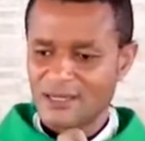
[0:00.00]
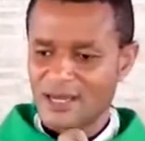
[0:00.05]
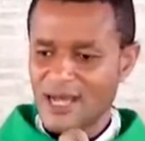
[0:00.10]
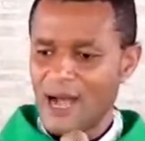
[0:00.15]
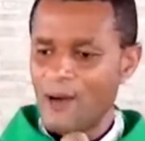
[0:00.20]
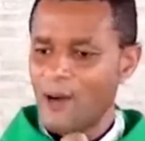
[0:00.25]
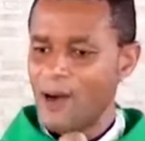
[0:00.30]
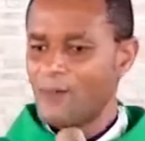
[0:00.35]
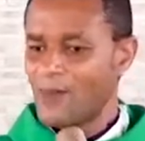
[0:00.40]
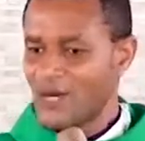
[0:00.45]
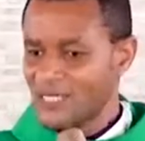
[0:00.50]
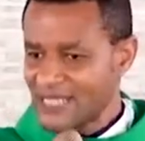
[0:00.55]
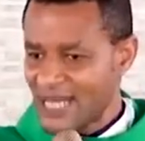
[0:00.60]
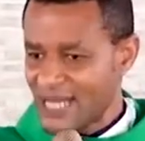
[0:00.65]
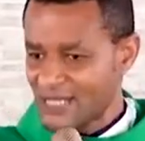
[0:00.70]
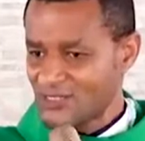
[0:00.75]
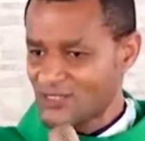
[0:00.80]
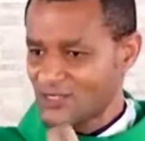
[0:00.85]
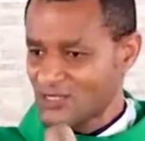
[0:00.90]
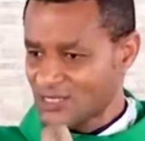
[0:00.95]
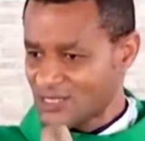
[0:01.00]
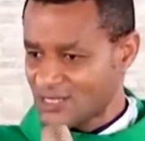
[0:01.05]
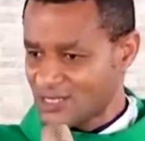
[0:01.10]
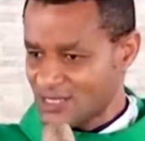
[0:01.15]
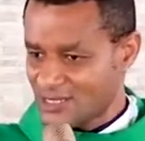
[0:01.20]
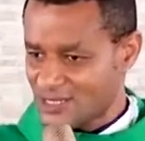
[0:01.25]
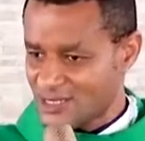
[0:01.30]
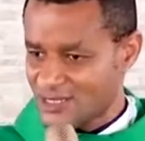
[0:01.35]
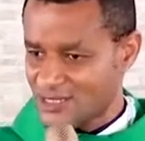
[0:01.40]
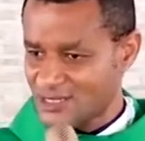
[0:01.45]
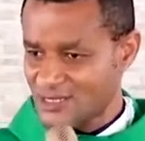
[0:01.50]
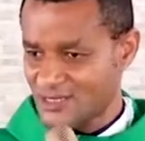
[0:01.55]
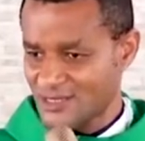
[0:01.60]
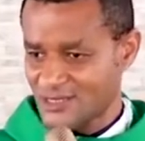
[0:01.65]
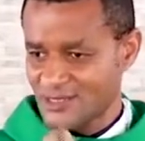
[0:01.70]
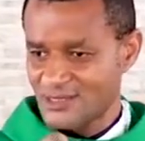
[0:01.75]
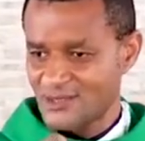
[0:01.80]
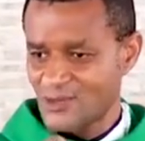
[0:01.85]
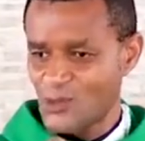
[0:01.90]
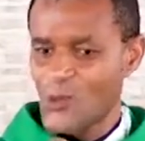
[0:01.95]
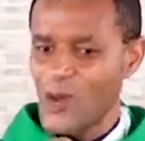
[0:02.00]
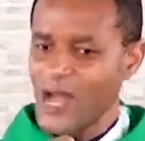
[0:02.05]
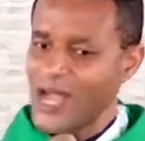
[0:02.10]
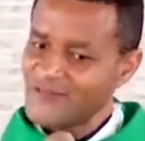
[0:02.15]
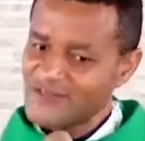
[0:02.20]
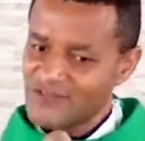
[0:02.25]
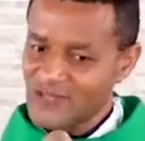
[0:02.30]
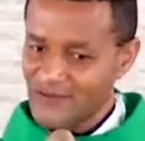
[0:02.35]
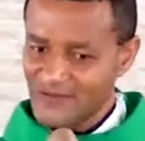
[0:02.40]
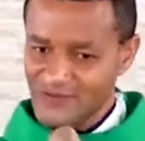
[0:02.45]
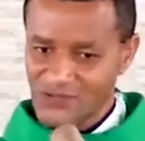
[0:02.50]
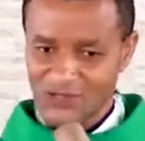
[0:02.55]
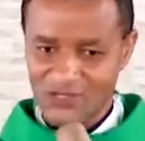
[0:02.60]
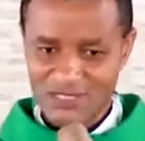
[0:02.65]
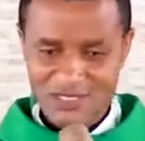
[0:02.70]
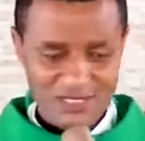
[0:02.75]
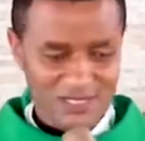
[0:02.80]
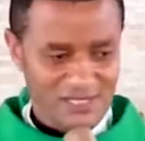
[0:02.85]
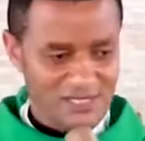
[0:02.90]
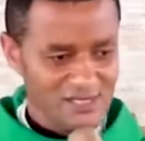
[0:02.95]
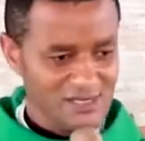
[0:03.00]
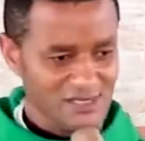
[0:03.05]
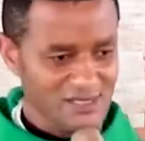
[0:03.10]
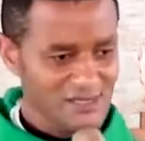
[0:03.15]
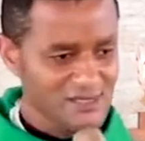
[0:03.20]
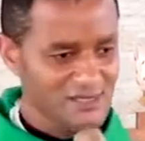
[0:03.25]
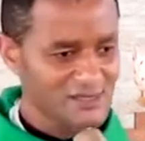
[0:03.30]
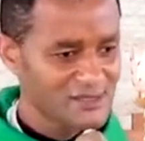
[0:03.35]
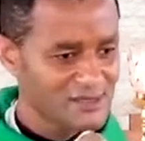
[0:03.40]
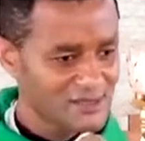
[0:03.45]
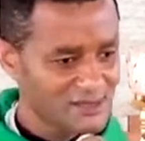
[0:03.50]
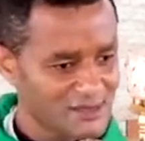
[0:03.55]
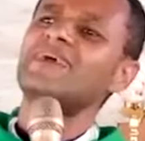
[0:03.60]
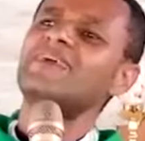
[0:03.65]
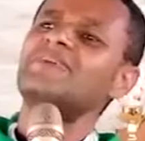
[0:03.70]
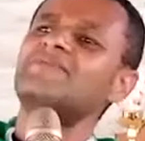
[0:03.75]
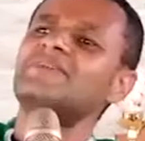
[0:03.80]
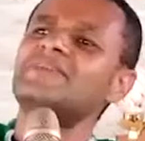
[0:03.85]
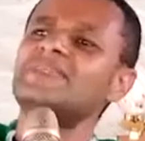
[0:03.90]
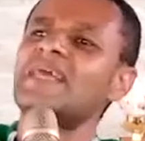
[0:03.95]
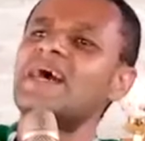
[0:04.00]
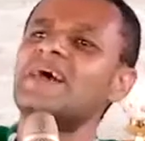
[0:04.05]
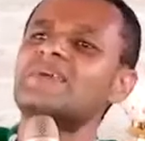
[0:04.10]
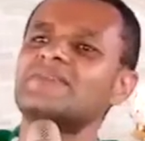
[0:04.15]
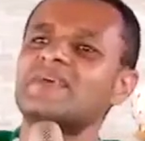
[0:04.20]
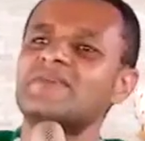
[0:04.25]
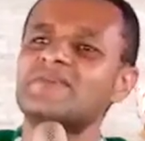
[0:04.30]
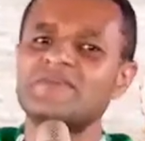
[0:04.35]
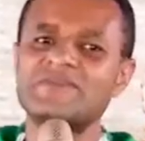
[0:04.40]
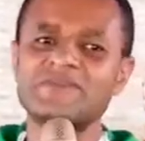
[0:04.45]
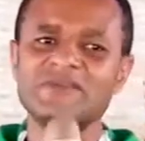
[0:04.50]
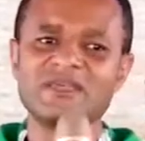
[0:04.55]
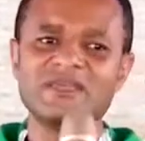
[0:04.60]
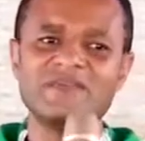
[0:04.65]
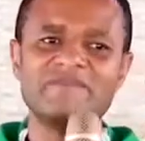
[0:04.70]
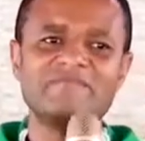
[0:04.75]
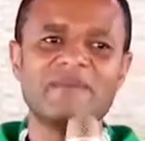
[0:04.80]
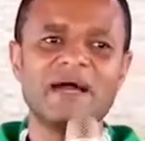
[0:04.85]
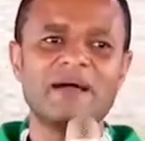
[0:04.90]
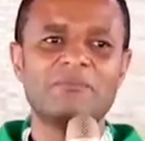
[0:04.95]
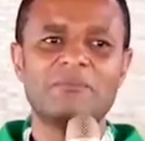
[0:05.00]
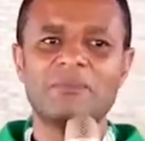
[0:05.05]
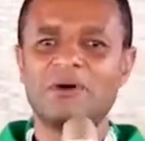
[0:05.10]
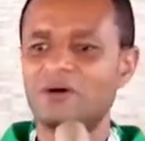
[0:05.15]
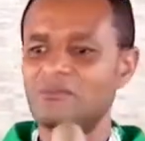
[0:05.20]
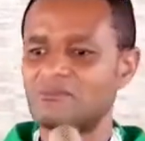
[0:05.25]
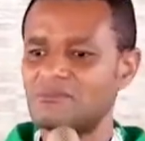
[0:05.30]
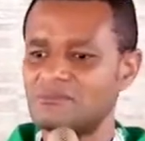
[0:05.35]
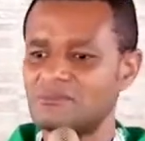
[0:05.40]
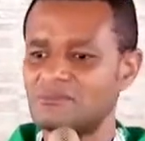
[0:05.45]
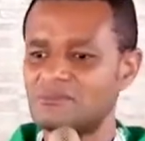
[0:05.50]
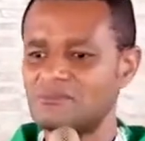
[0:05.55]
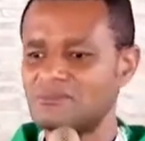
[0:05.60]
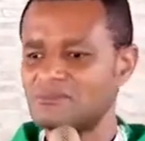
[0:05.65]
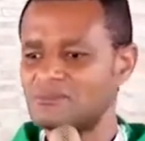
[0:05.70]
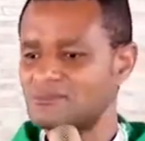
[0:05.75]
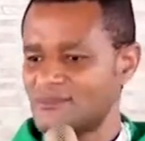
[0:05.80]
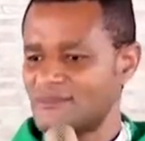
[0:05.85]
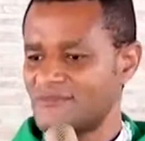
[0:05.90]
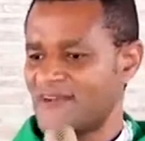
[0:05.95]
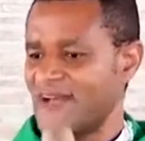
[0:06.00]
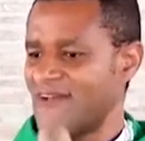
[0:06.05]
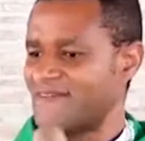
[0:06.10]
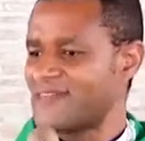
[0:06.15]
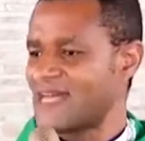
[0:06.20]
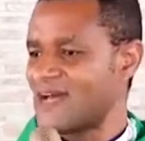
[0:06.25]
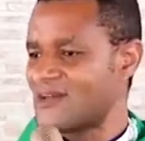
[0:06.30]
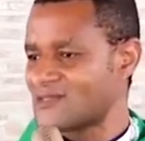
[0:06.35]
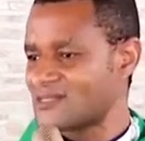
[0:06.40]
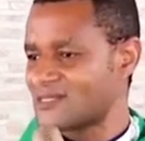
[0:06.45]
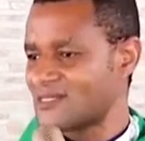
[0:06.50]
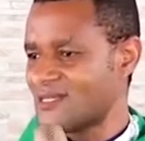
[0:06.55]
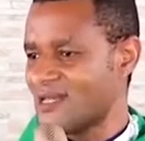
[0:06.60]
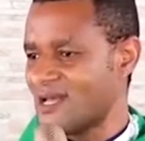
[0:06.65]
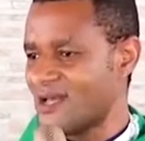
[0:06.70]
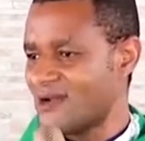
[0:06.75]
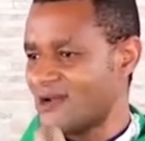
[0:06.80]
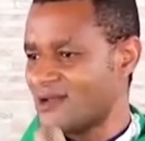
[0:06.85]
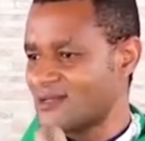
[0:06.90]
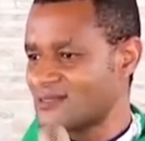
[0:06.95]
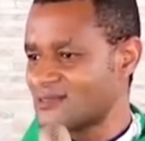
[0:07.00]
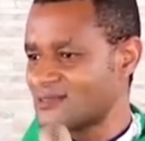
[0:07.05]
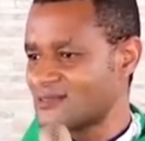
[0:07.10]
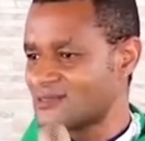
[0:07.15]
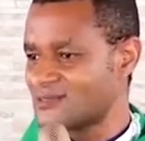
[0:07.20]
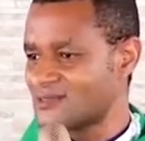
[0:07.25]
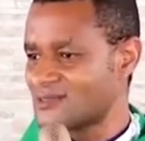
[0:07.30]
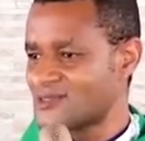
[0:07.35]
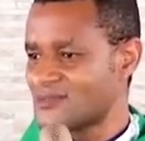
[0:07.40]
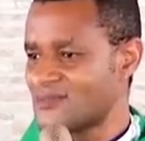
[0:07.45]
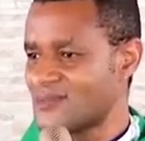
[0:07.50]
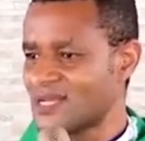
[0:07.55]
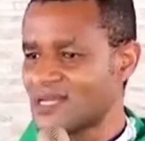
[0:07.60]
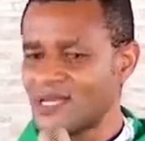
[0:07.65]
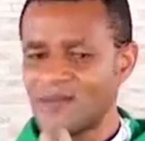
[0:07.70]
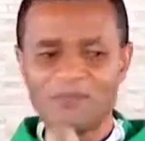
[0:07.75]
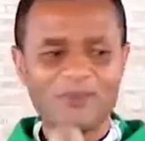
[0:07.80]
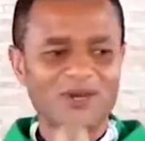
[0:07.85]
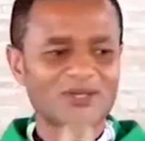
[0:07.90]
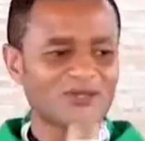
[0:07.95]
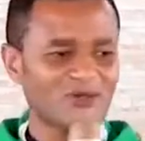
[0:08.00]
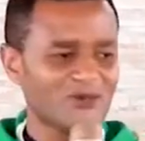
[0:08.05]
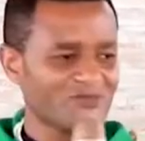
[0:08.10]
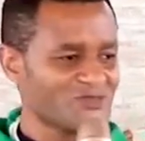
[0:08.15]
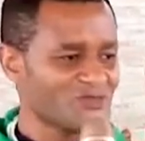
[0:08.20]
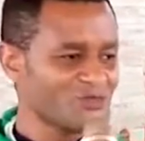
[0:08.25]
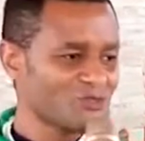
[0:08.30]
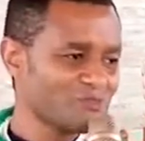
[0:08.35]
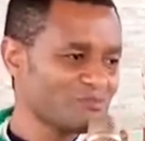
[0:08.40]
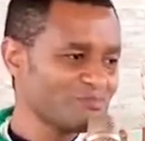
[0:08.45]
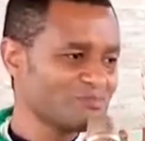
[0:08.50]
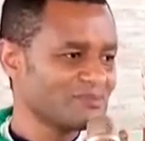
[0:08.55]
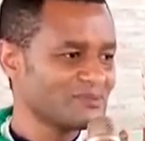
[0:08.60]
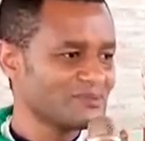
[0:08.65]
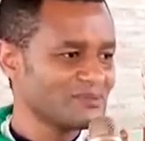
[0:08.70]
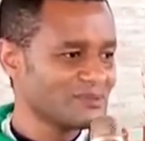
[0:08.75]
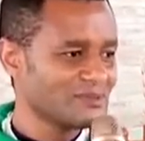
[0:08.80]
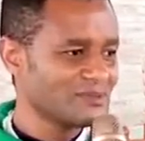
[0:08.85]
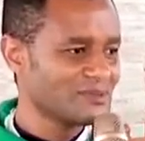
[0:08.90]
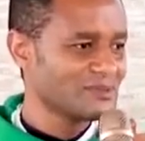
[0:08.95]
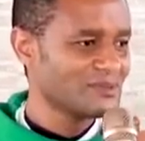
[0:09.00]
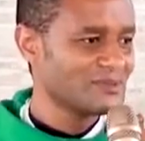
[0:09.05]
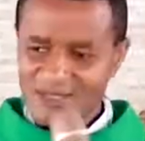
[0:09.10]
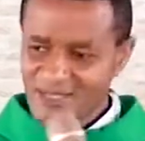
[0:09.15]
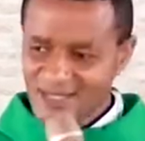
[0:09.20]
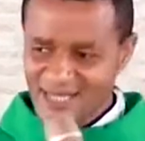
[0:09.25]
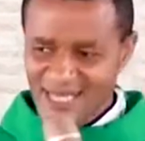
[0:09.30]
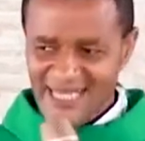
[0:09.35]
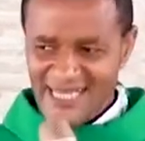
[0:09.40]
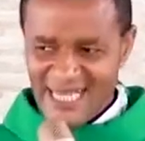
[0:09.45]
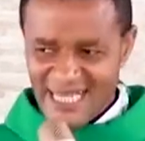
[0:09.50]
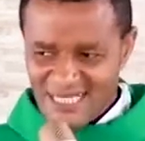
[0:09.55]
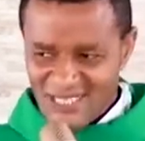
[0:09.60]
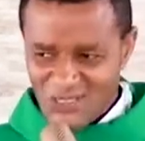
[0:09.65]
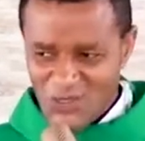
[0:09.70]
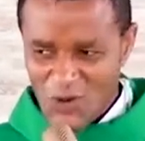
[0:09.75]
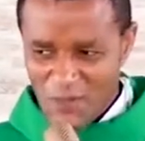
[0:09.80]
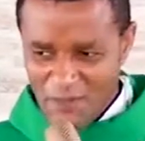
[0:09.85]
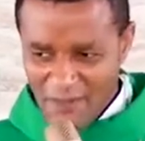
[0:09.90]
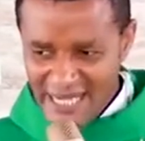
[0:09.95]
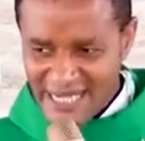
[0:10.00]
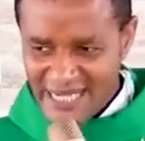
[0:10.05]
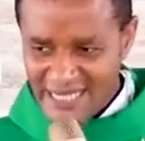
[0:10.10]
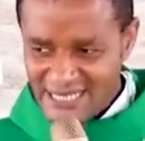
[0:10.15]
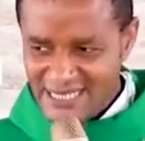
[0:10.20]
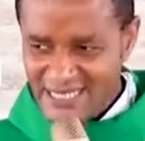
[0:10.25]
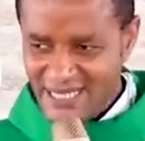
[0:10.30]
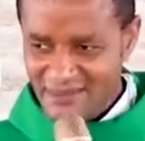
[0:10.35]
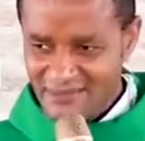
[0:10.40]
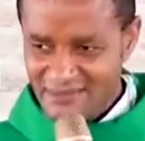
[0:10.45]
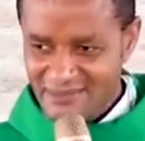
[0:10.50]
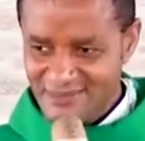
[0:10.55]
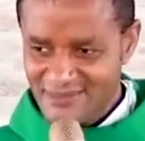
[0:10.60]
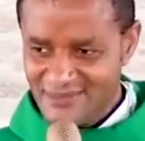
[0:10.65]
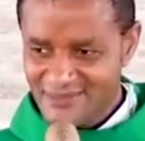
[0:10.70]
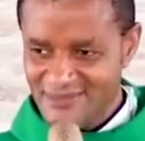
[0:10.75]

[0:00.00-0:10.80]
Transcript: Our mothers those days, wives of those days. Even now, so if you give my mom 5,000 naira to make a pot of soup, you get how she go manage them.